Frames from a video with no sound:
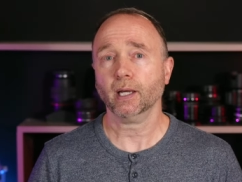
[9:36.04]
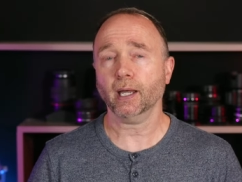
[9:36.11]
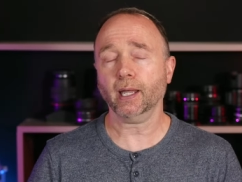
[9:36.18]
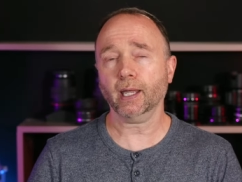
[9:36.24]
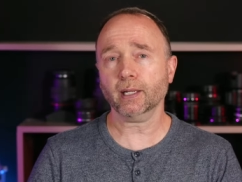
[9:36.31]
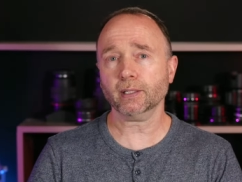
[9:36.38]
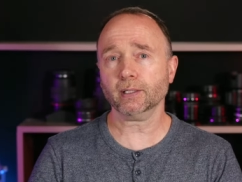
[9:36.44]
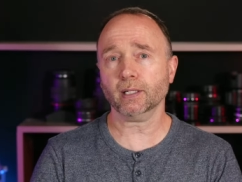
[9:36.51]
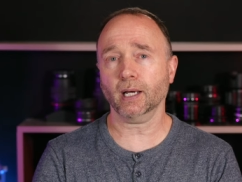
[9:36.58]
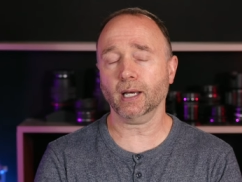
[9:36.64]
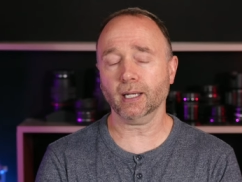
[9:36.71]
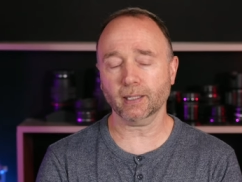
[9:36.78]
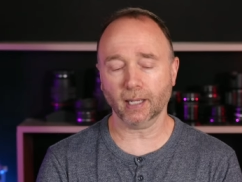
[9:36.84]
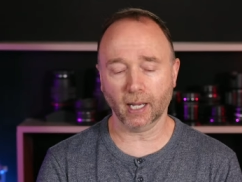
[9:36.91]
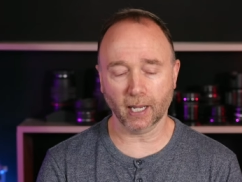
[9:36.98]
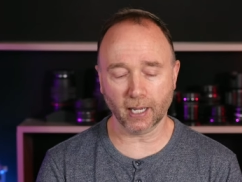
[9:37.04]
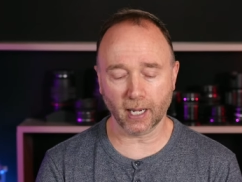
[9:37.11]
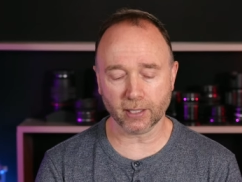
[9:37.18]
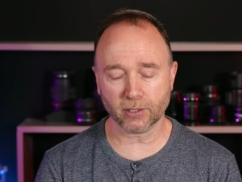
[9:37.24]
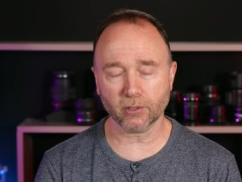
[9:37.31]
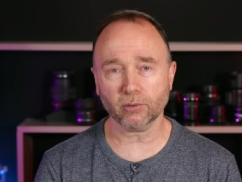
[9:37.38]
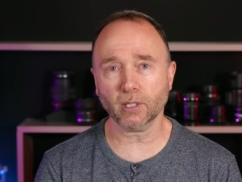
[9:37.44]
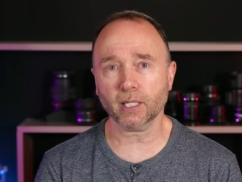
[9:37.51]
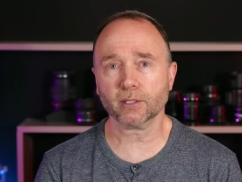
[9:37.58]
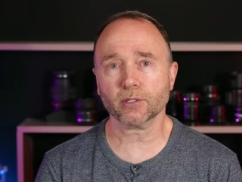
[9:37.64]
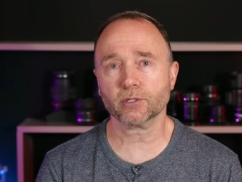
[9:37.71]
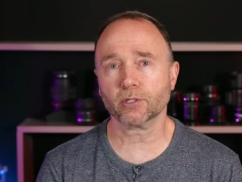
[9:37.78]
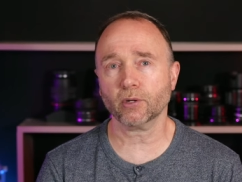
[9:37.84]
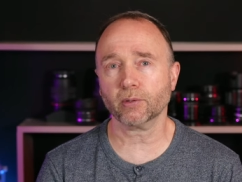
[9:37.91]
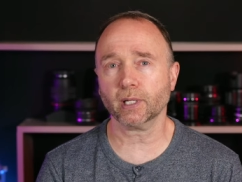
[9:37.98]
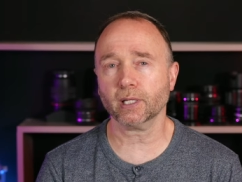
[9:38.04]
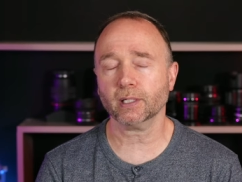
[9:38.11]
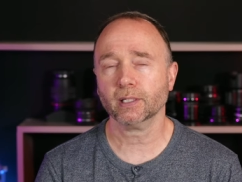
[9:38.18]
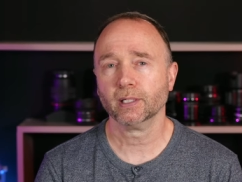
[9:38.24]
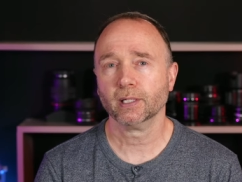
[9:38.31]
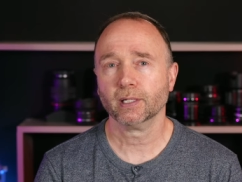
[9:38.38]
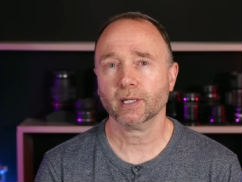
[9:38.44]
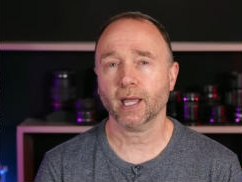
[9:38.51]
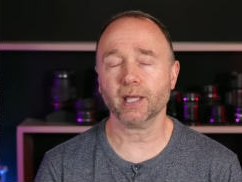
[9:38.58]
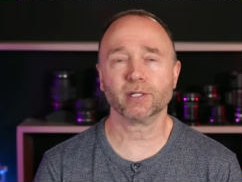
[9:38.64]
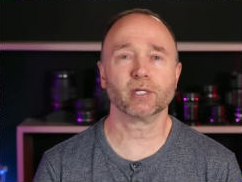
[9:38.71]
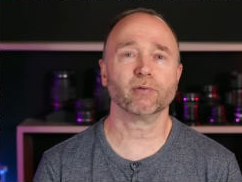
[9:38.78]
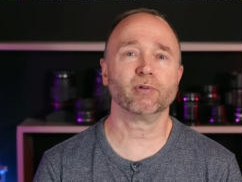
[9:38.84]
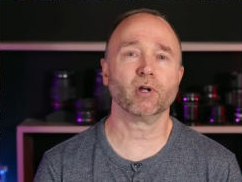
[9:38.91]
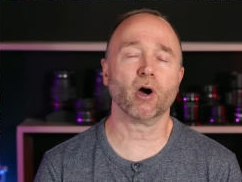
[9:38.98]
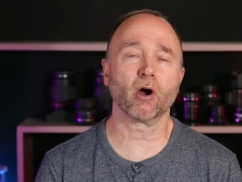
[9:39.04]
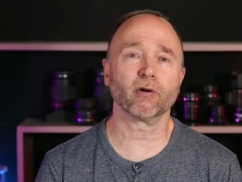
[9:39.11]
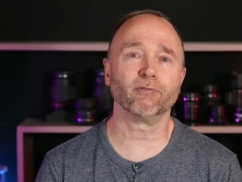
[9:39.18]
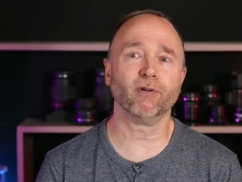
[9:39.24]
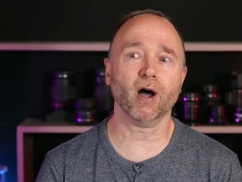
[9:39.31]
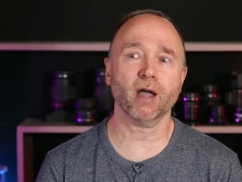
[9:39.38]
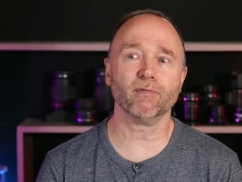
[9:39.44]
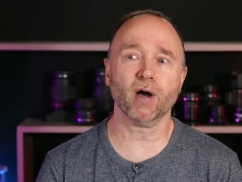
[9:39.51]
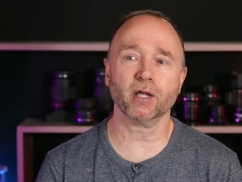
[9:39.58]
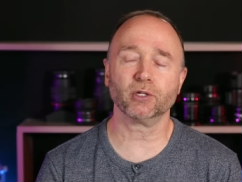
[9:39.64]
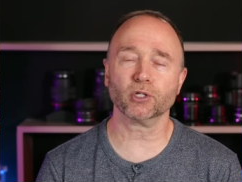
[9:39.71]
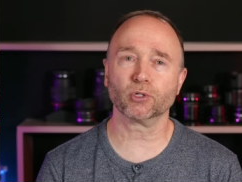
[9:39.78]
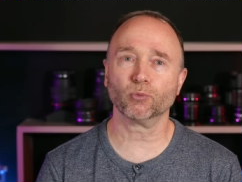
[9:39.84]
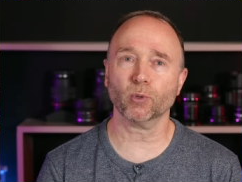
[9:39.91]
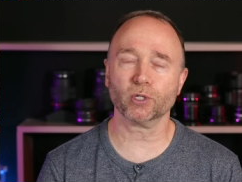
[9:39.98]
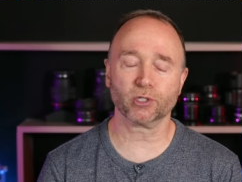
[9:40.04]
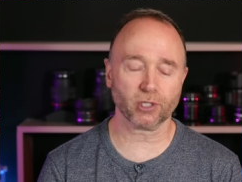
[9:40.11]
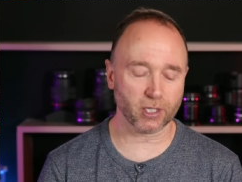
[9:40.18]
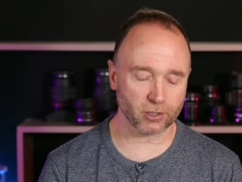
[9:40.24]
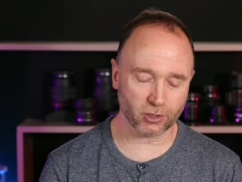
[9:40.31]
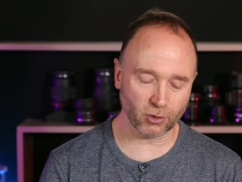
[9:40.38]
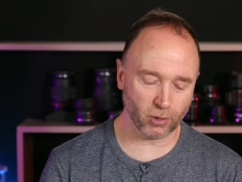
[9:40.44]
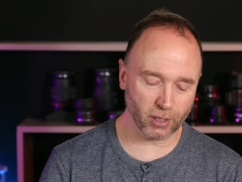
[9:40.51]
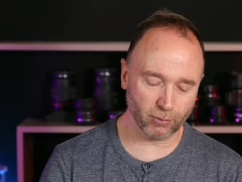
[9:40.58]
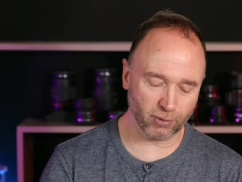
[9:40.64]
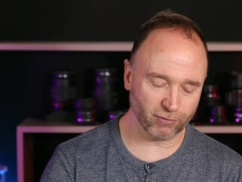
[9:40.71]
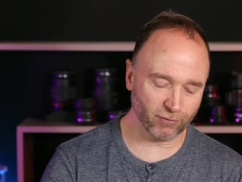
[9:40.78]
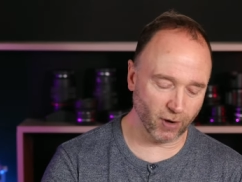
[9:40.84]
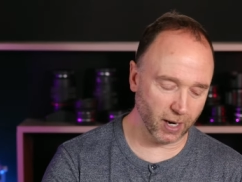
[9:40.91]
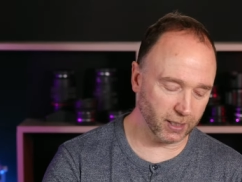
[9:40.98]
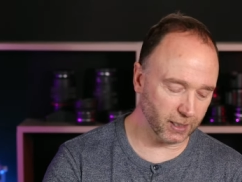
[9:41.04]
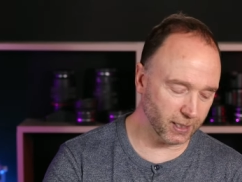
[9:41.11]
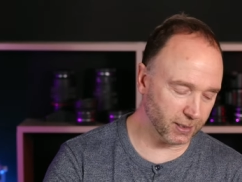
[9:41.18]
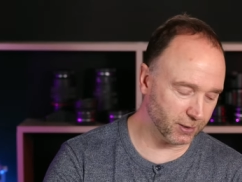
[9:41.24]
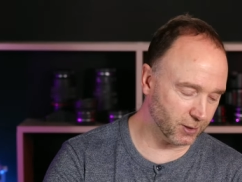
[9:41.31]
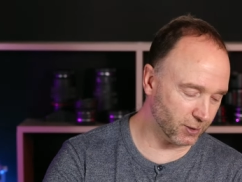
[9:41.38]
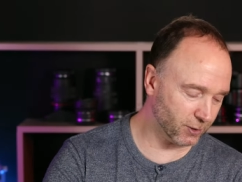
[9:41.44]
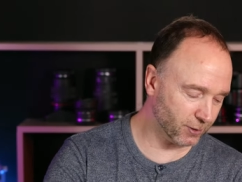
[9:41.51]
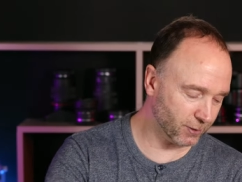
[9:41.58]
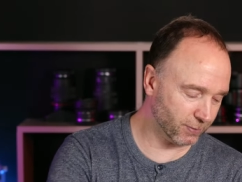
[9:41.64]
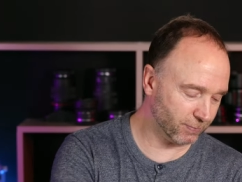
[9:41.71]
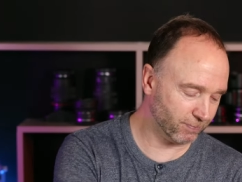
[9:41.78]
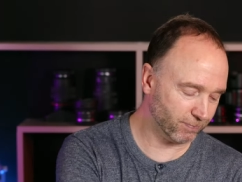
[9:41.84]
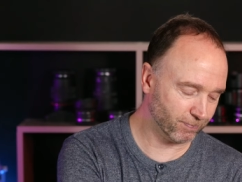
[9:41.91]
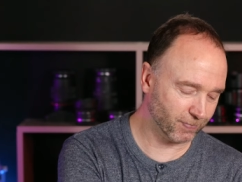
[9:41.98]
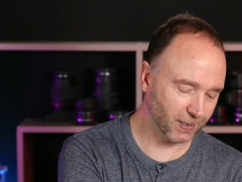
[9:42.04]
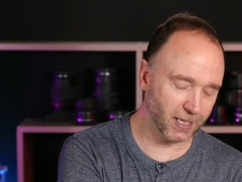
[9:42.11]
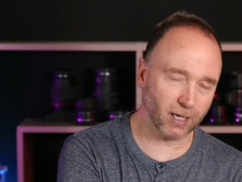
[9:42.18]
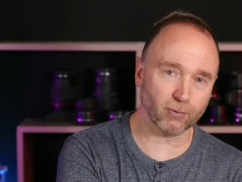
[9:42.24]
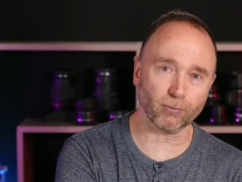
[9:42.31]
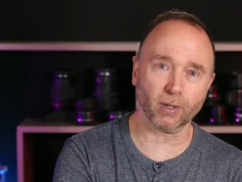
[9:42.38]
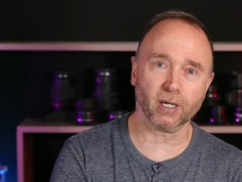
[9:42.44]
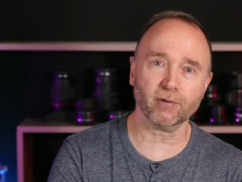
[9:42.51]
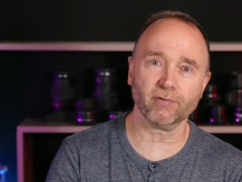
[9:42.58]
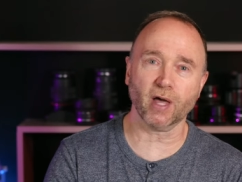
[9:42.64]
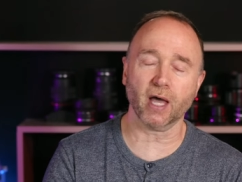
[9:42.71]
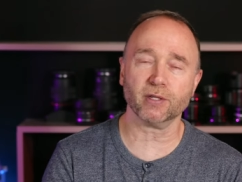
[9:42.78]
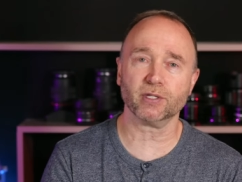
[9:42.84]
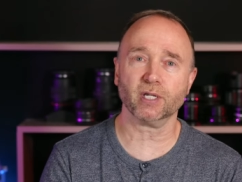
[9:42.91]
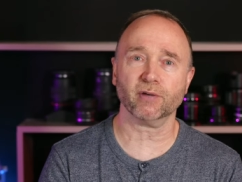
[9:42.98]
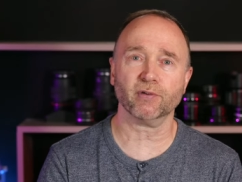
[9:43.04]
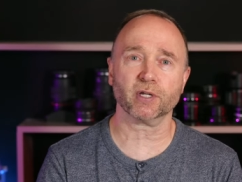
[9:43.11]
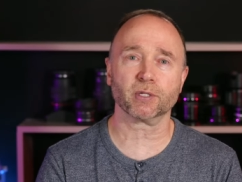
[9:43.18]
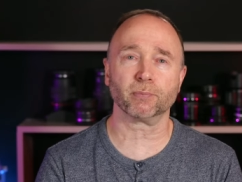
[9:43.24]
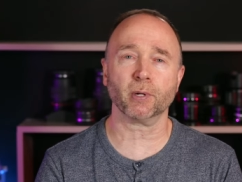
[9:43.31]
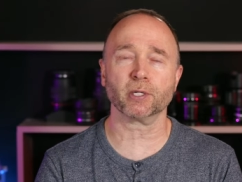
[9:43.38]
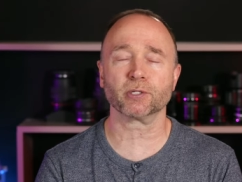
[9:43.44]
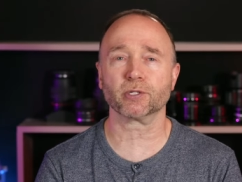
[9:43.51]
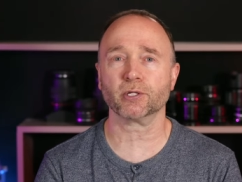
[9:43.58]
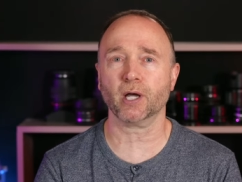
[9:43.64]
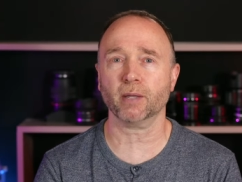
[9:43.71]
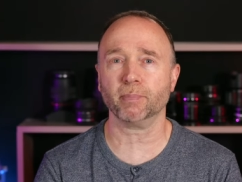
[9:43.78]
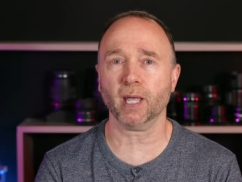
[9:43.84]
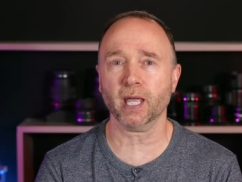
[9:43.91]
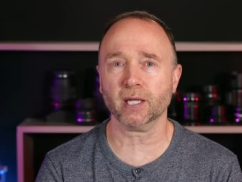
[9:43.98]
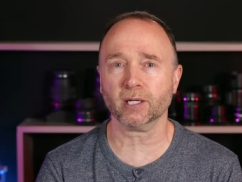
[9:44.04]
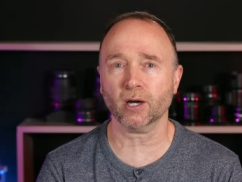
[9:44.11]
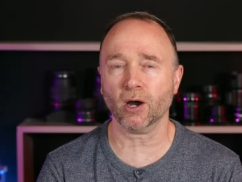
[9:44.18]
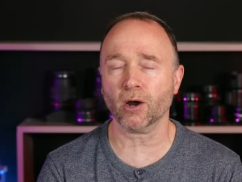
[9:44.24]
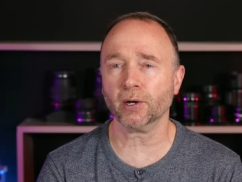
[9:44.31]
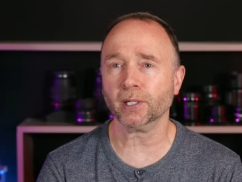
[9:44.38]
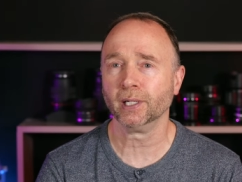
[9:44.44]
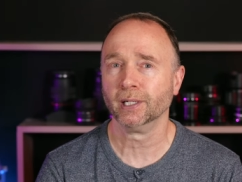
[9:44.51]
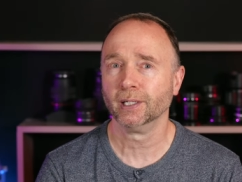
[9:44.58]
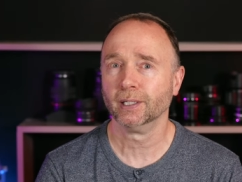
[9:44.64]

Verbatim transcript: And I, I, I do like the Sony A seven R five. I just wish that Sony would finally just get rid of that CFexpress Type A card.